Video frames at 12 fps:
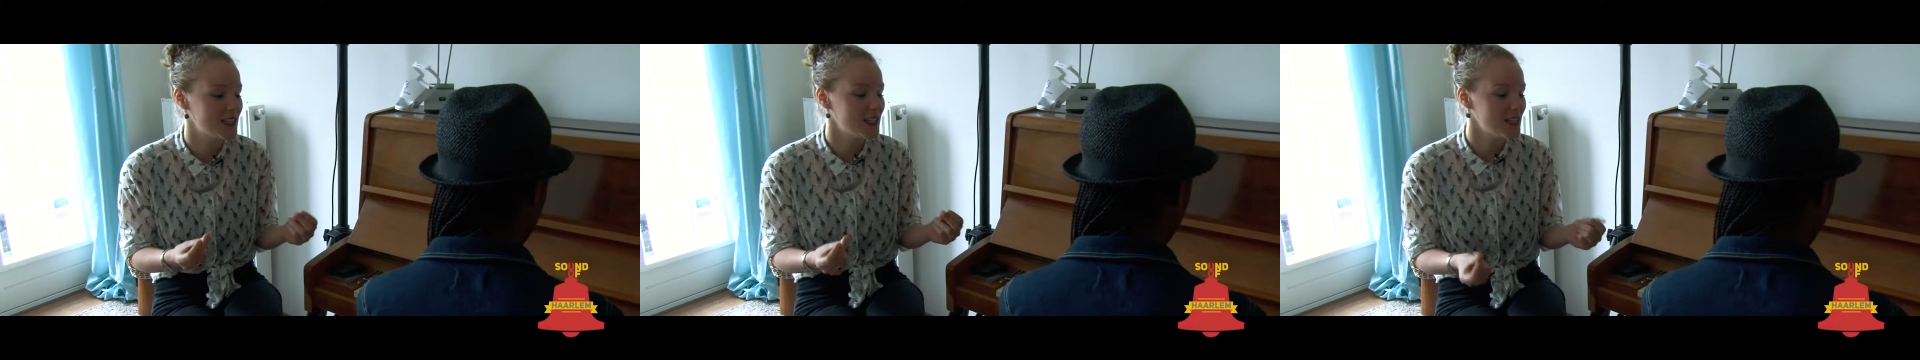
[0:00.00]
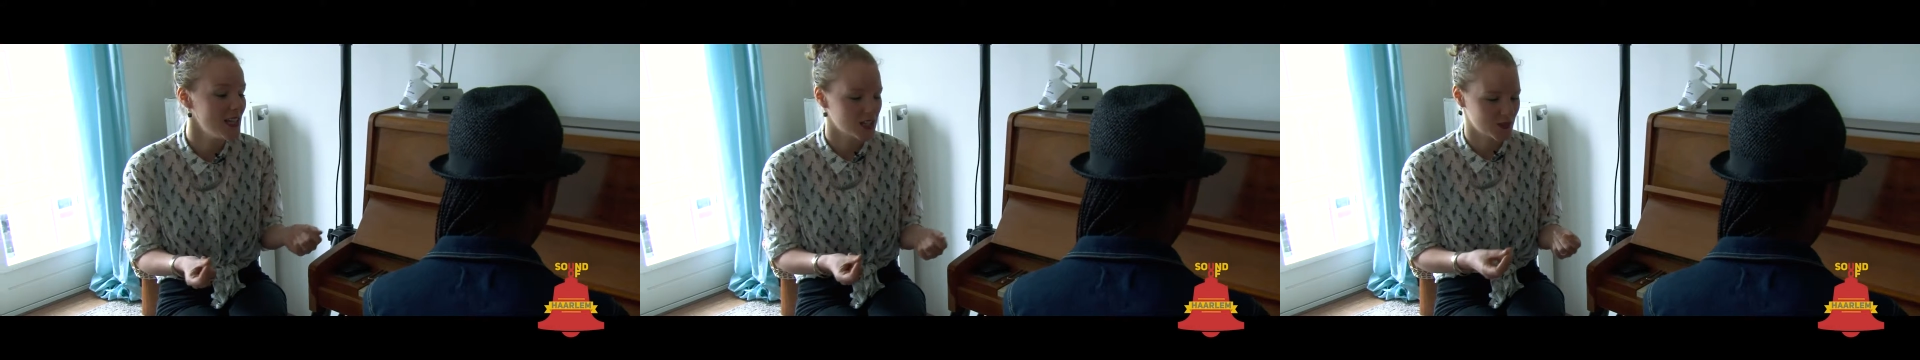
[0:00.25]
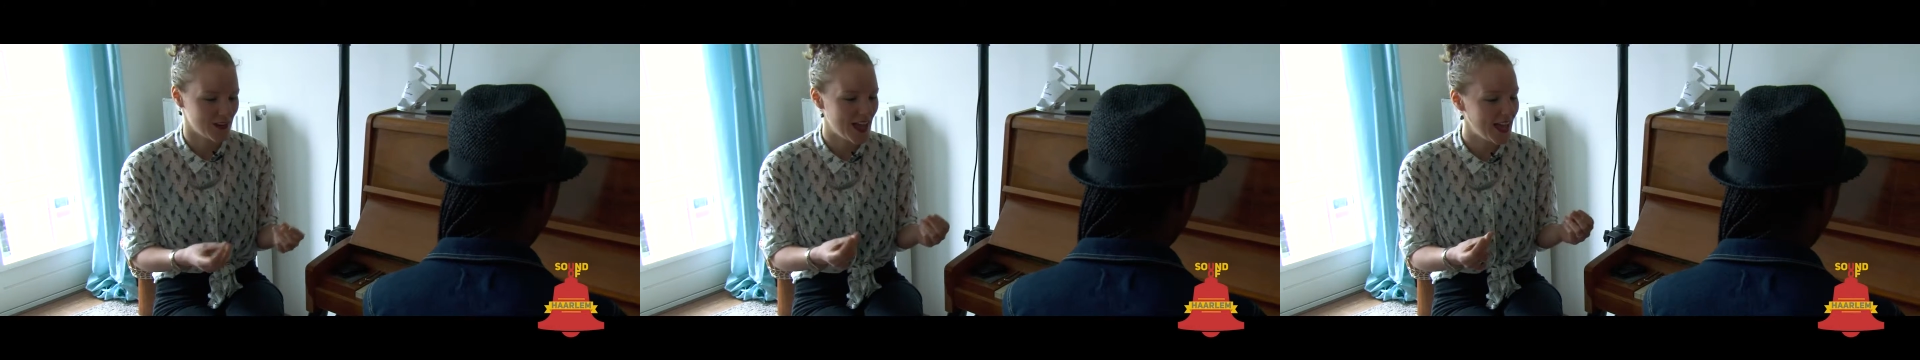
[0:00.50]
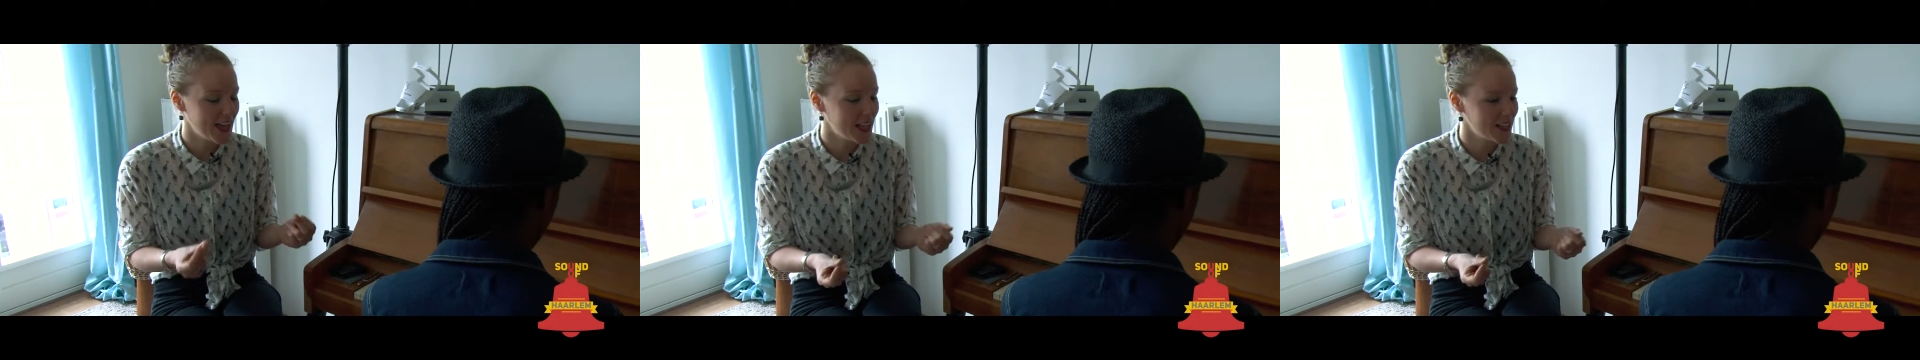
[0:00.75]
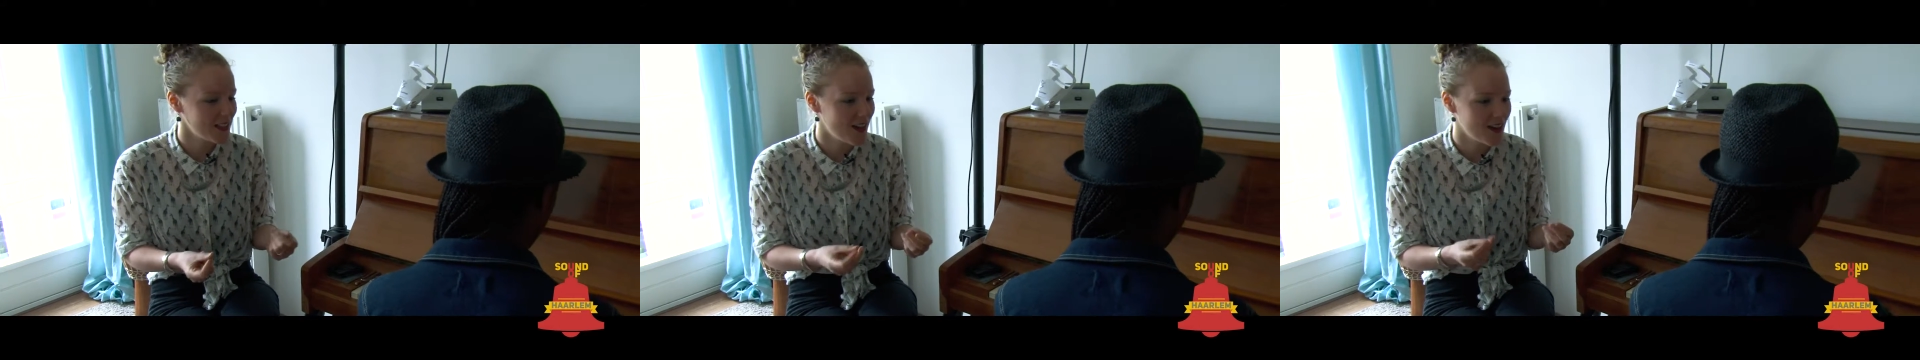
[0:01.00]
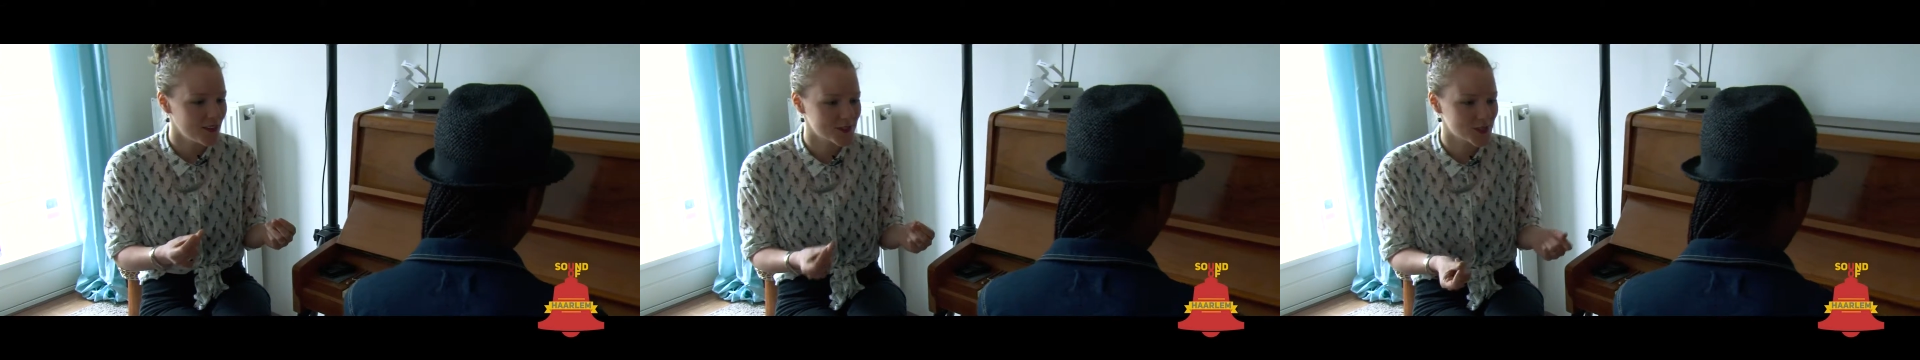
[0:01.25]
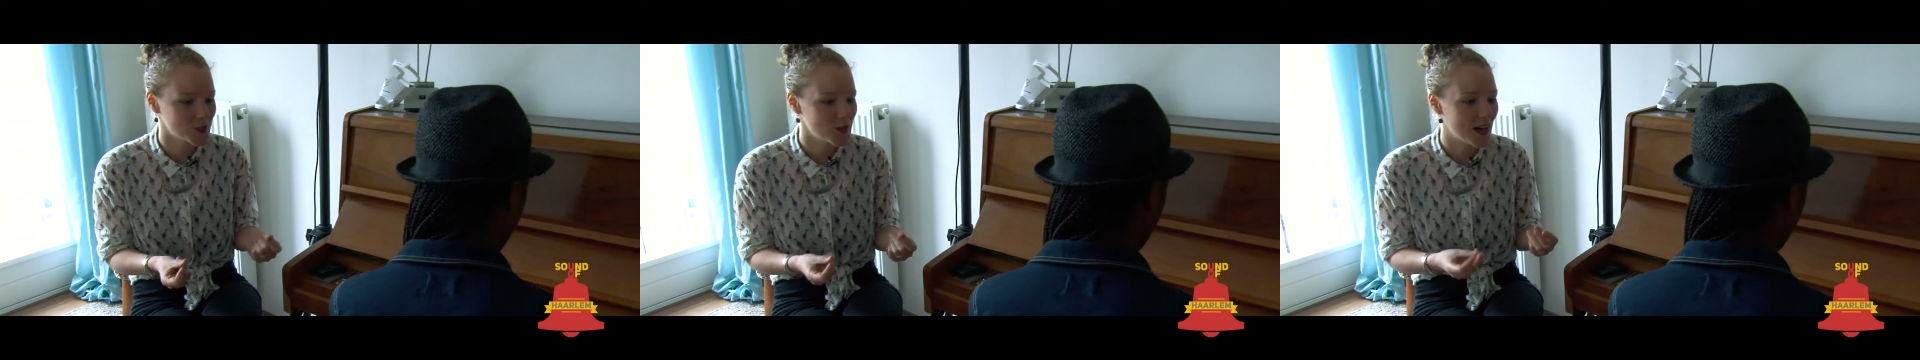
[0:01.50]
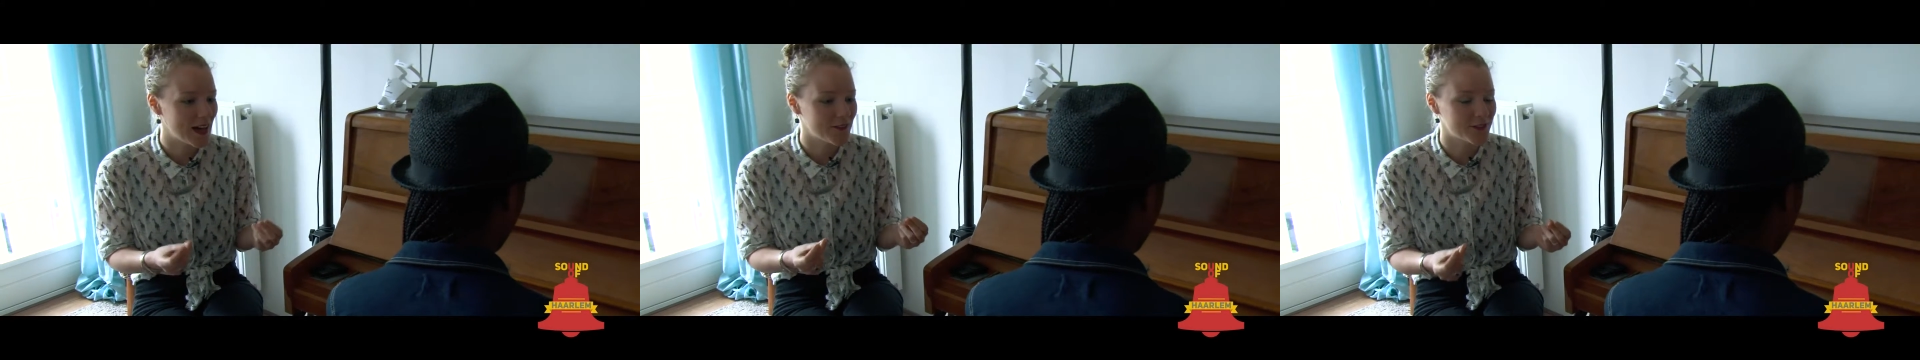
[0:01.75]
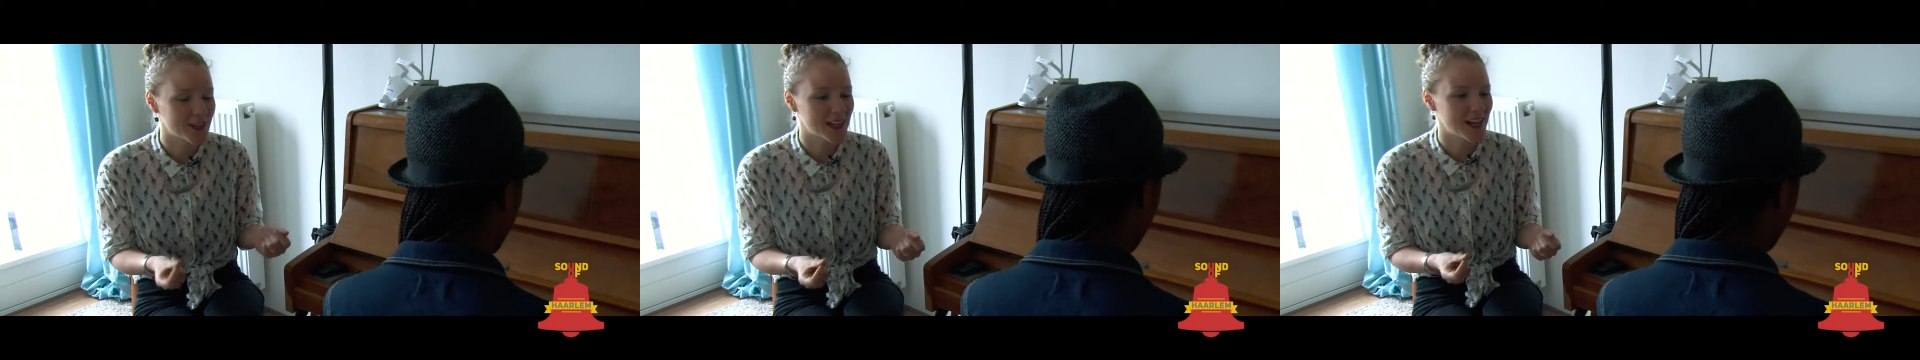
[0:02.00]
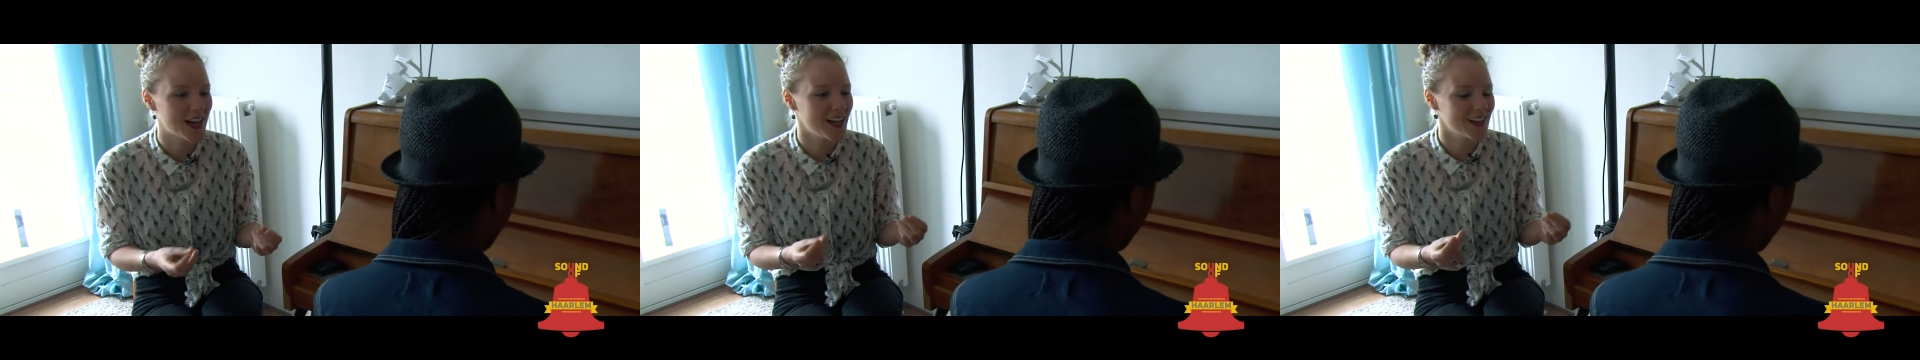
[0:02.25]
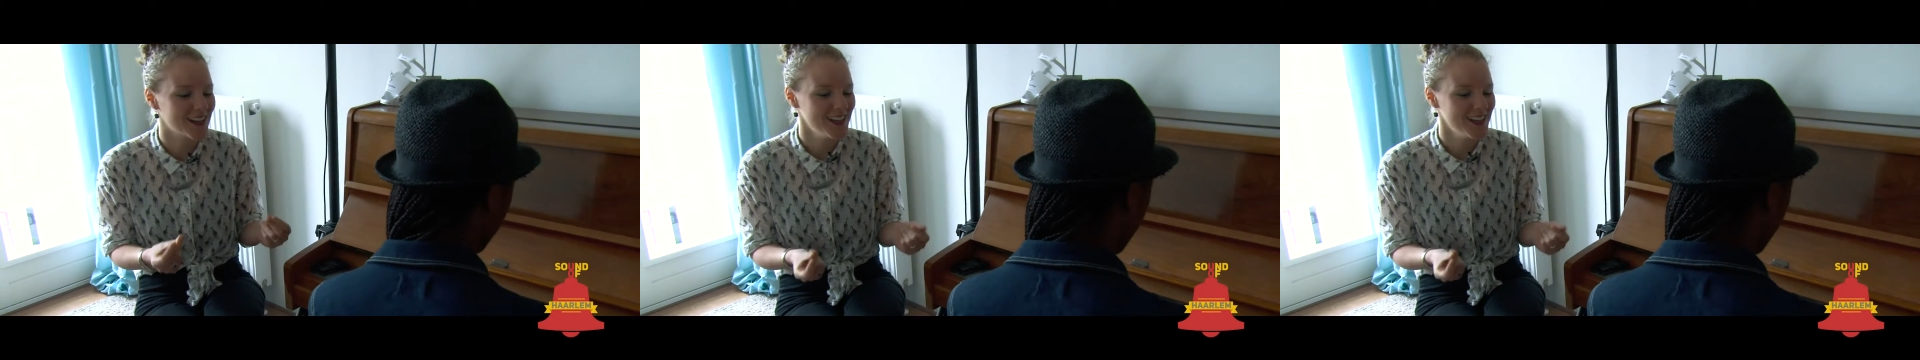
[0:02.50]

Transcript: 'cause flying off to Africa